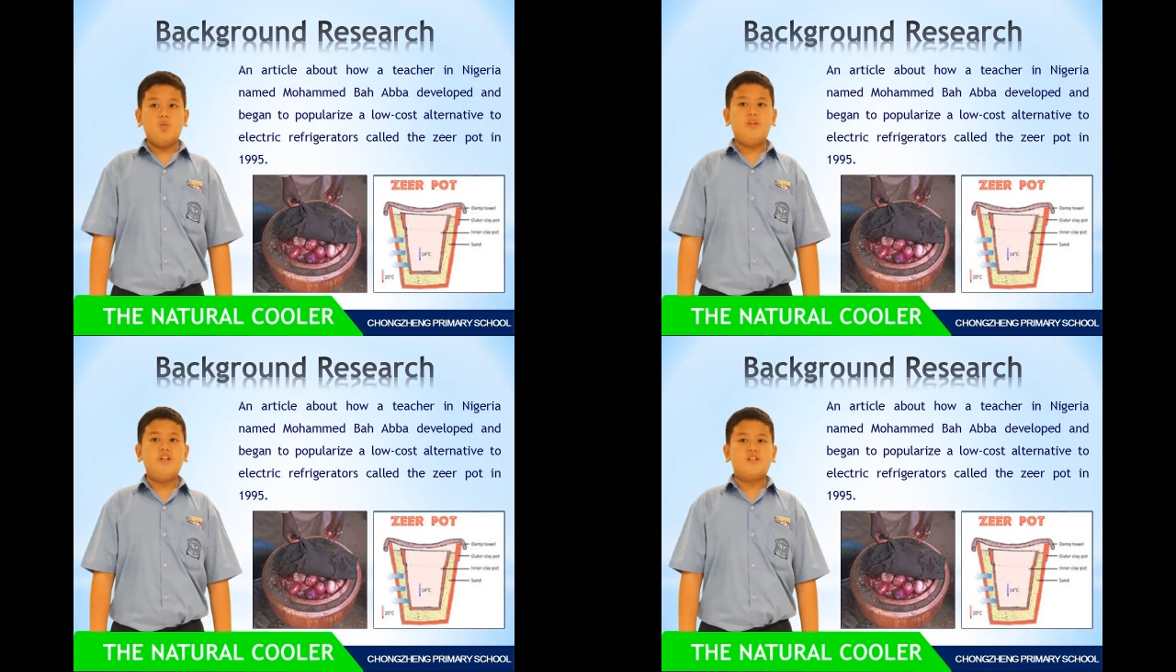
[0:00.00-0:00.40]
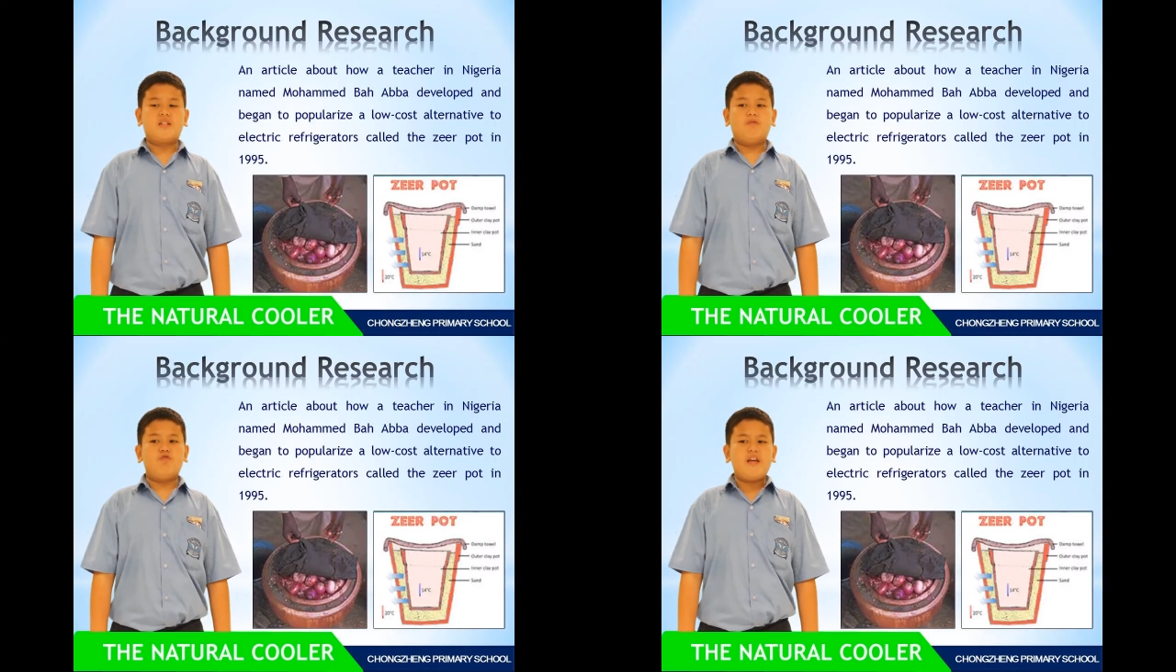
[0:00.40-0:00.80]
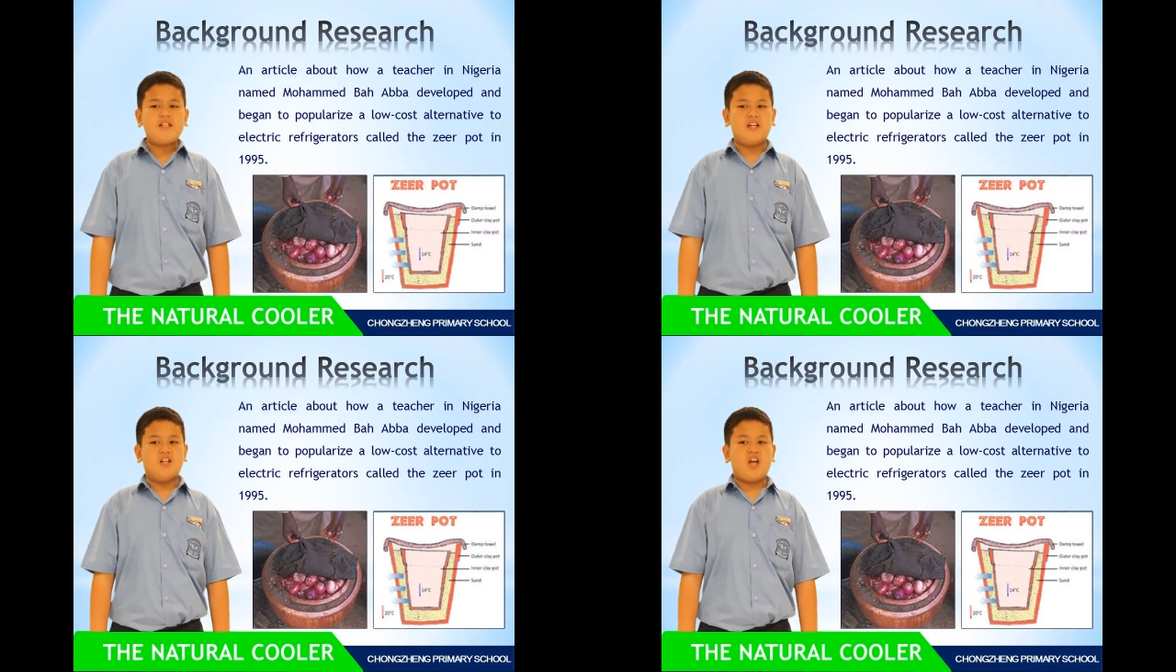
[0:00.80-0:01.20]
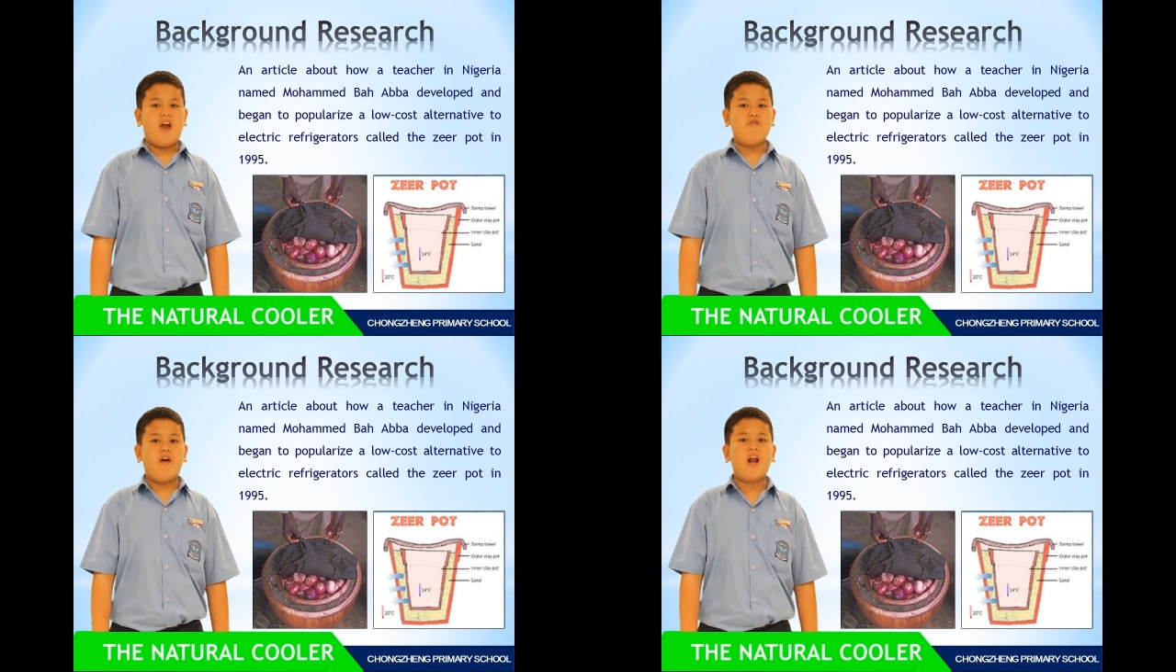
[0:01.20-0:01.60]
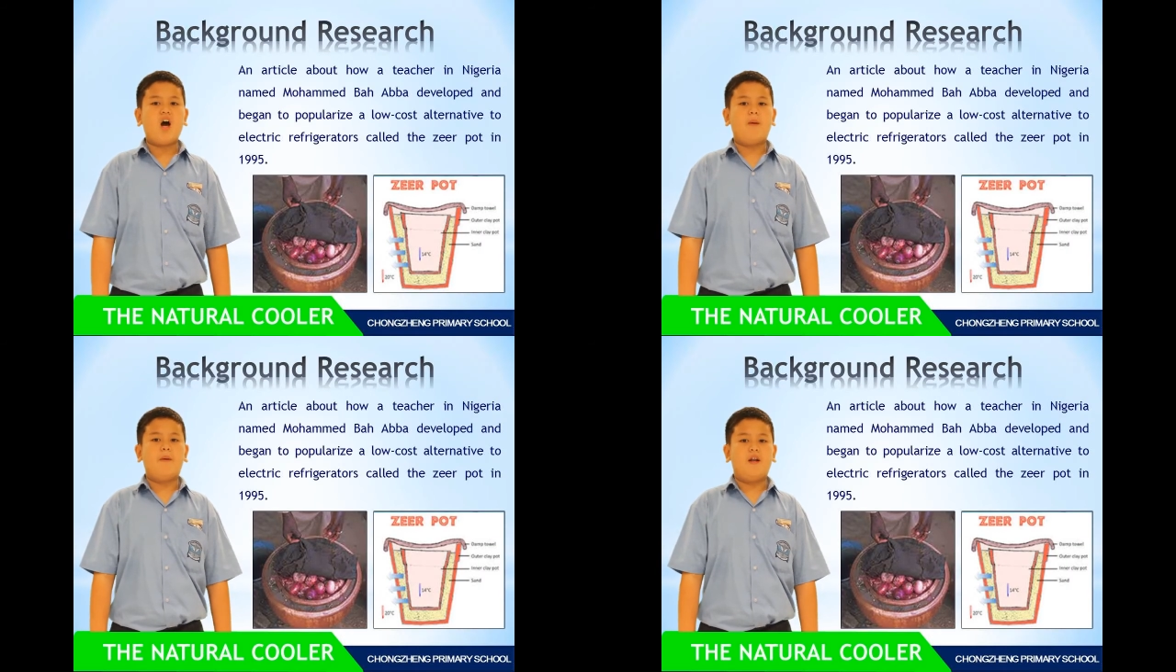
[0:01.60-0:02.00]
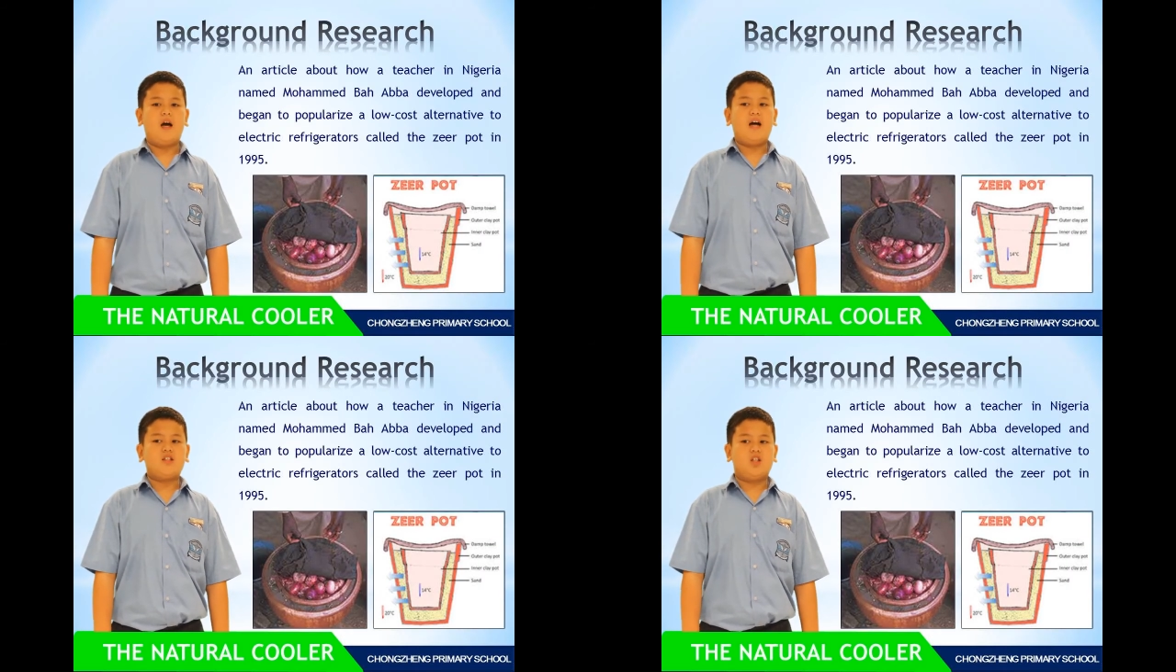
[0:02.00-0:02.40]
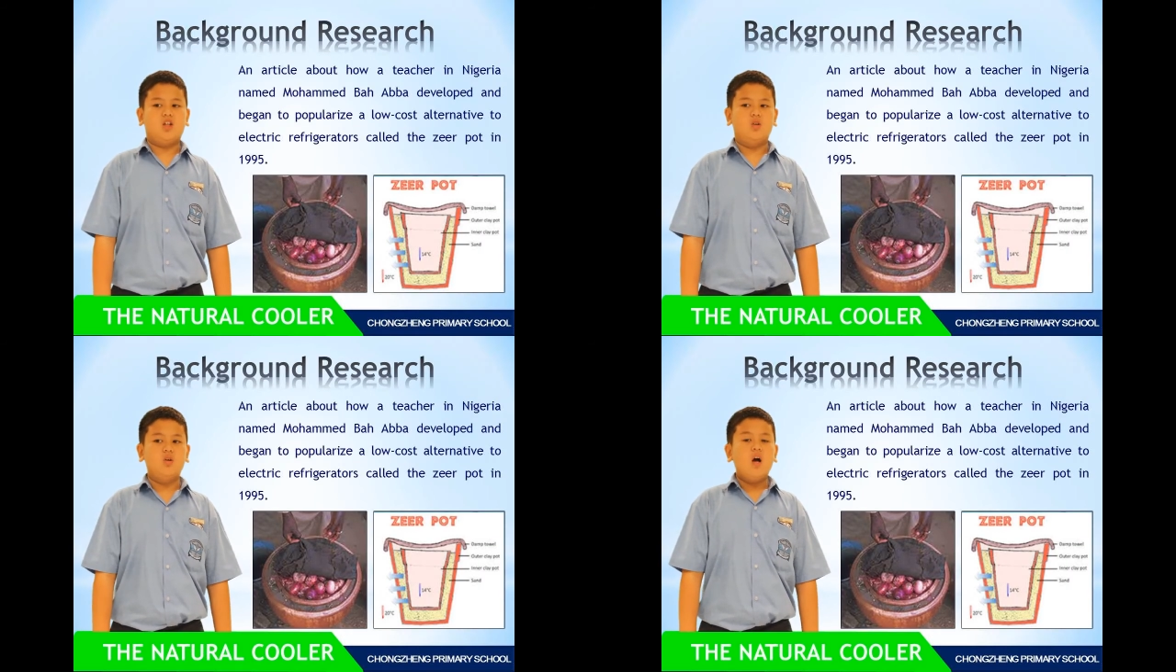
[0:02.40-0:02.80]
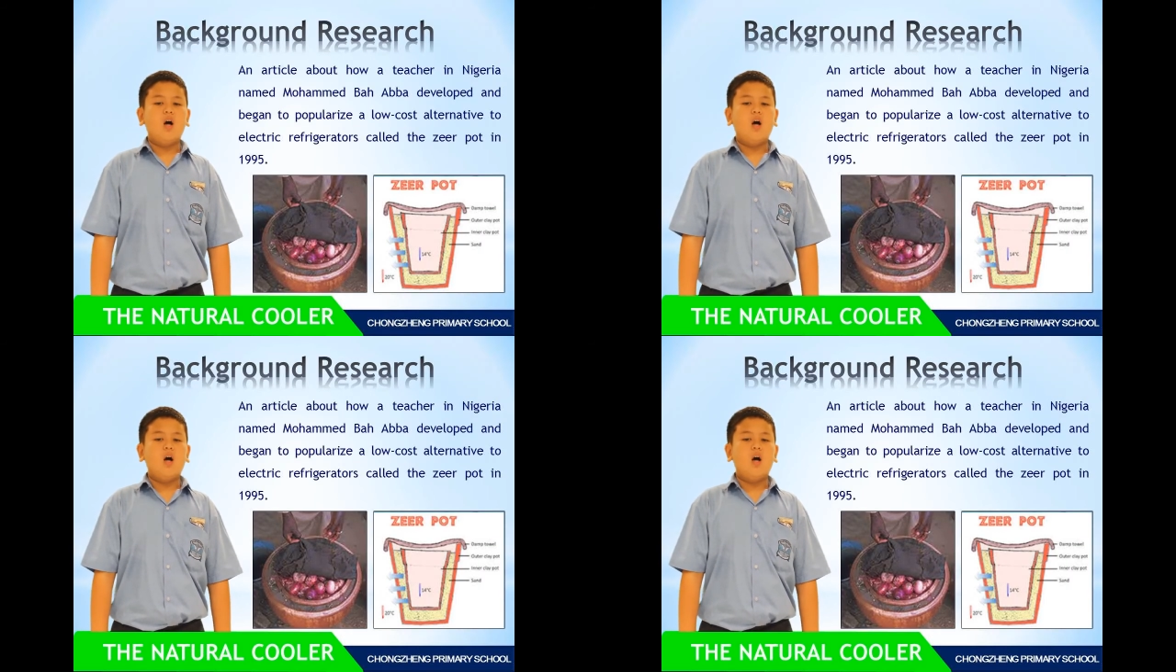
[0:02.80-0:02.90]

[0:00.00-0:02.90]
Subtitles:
We did some research and read out about an article